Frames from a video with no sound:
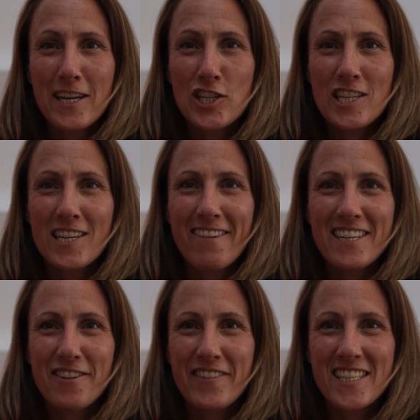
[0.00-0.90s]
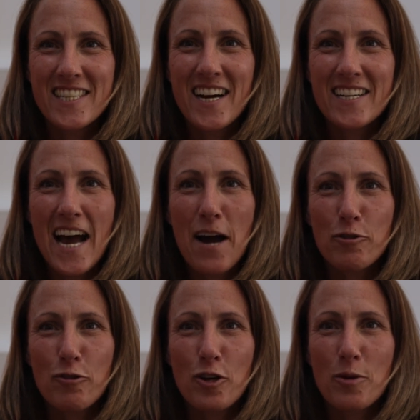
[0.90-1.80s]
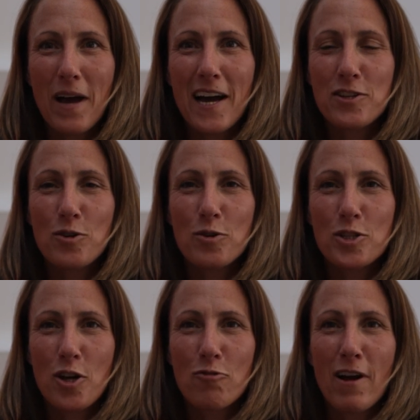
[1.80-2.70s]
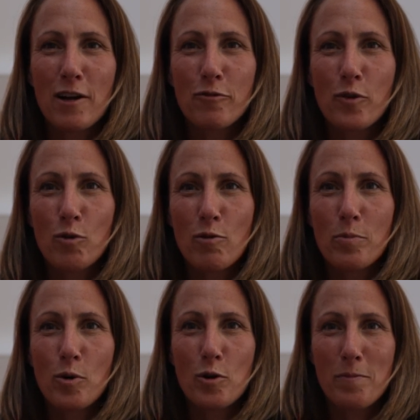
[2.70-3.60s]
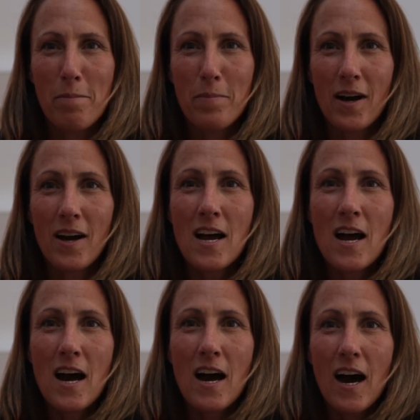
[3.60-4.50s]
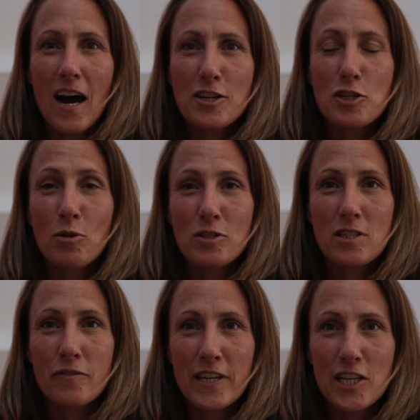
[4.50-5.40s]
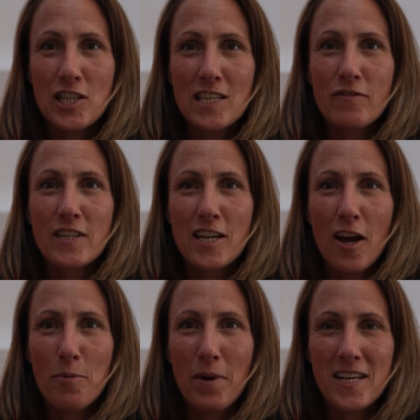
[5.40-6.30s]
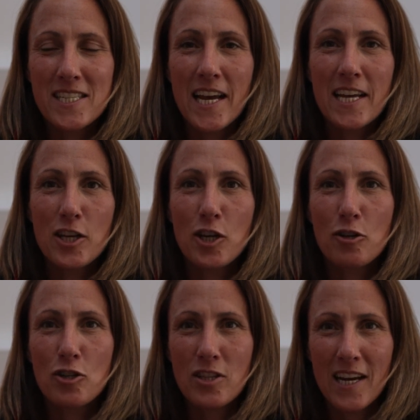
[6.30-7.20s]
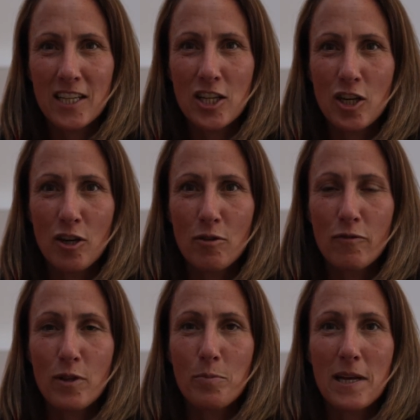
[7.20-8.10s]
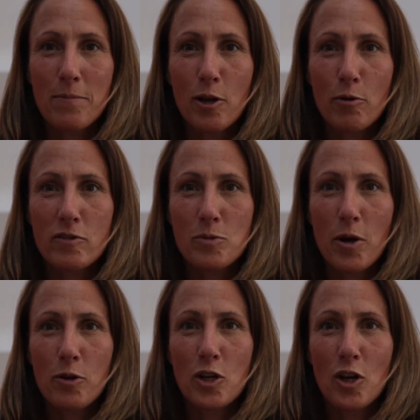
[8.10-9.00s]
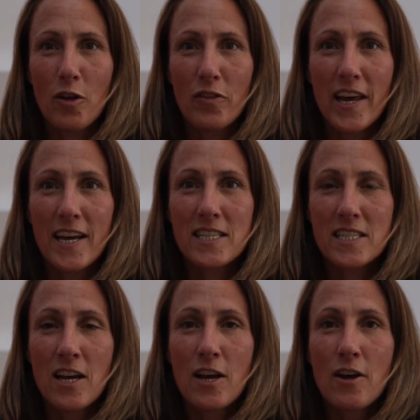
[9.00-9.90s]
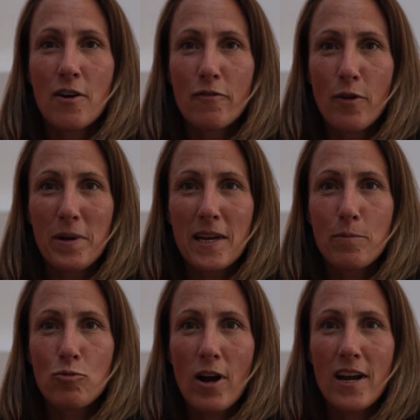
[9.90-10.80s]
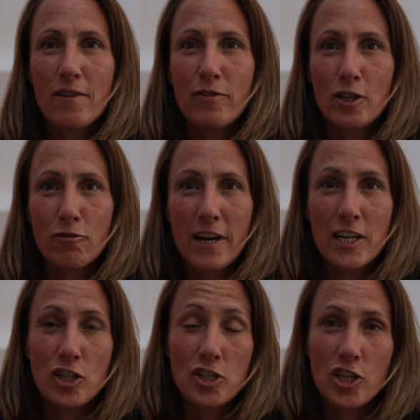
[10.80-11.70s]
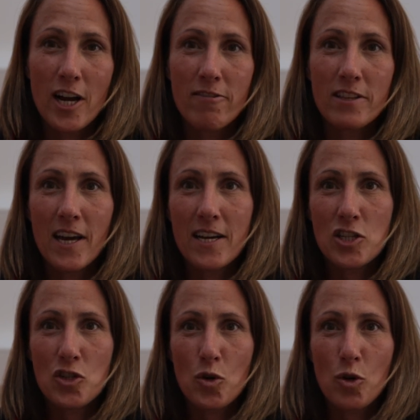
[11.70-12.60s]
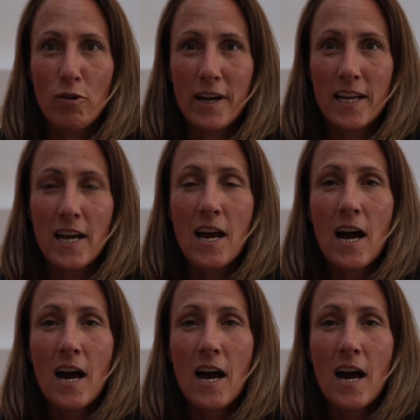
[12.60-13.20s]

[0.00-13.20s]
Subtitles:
Managing Director of Inside Out Group and also Rail Forum Board Member. I just wanted to finish this video by saying a huge thank you for the people who have spoken on this, for being brave and courageous sharing their story.